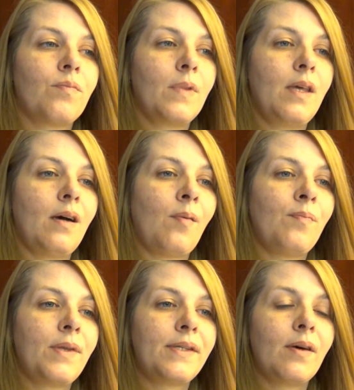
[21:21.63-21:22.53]
Yeah,
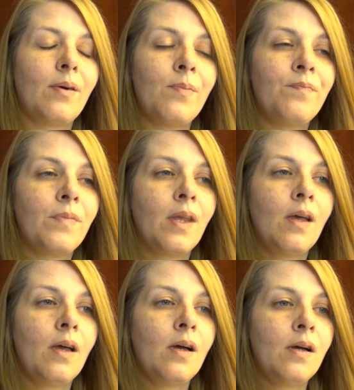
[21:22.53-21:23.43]
so
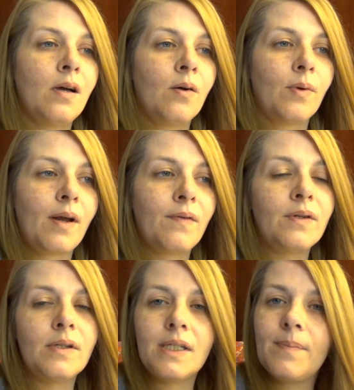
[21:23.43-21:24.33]

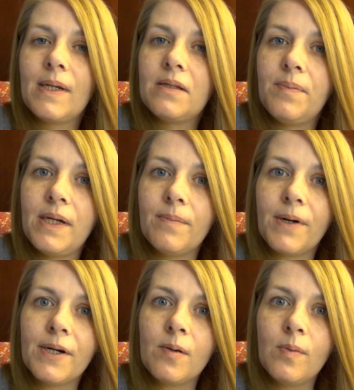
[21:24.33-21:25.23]
whatever is meant to be
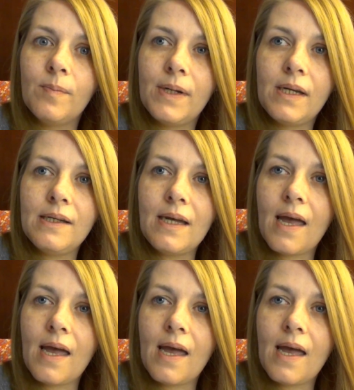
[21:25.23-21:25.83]
tomorrow will be,